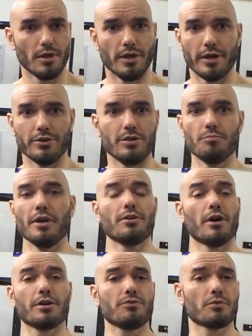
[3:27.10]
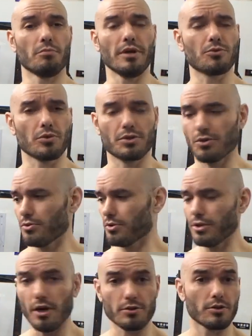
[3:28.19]
And he may not even make a return to
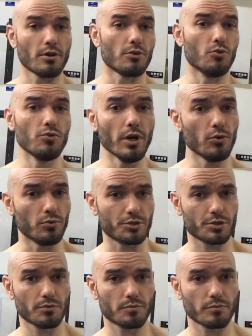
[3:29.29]
the octagon, who knows?